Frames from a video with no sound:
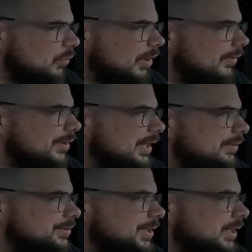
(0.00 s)
one of the
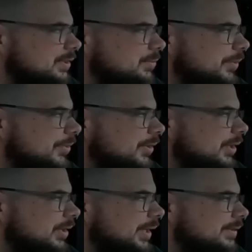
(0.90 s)
downsides with
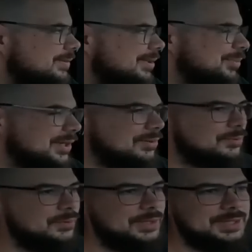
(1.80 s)
Landstar. But
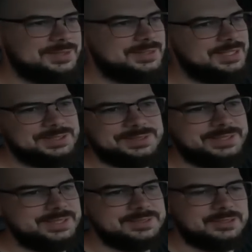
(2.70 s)
really, it's not just
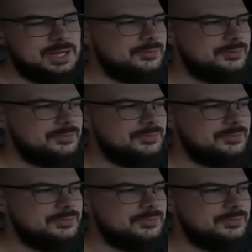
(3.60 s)
Landstar.